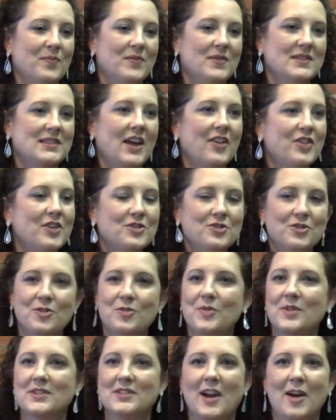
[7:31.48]
Southeastern
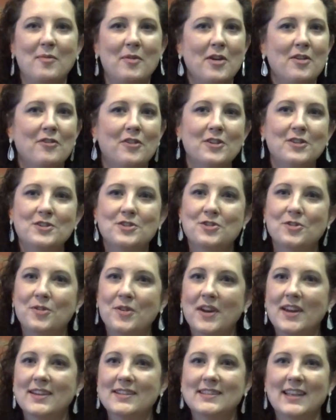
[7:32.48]
was not my first
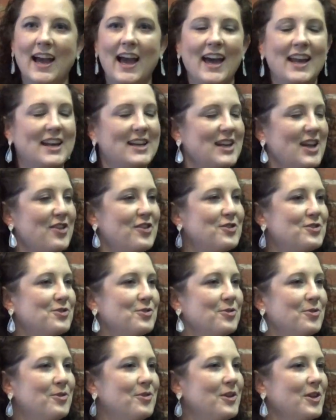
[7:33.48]
choice. I had another
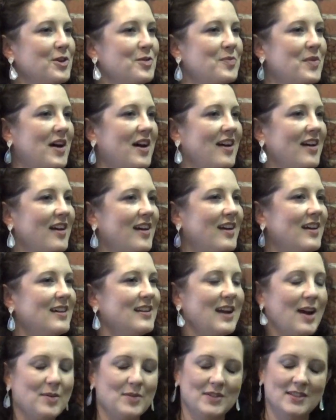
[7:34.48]
school in
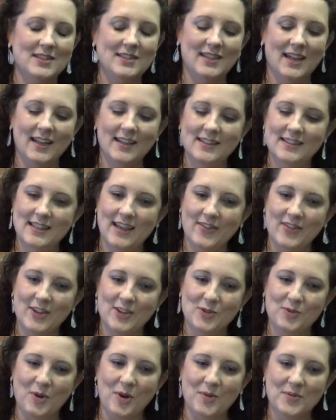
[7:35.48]
mind. I was dead set
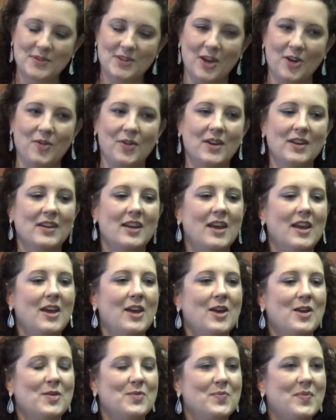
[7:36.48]
that's where I was going.
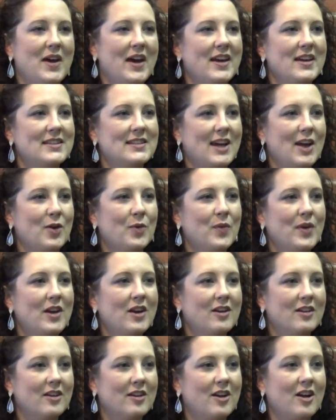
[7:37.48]
But I went
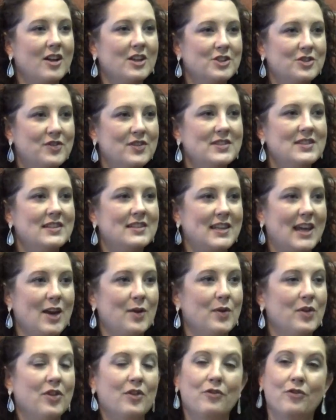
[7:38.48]
on a college visit day
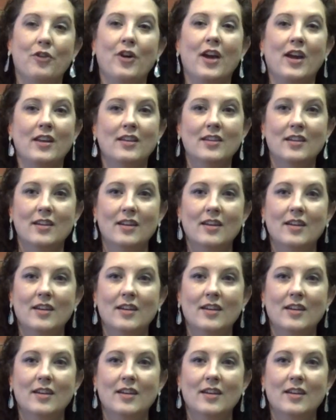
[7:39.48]
with a friend.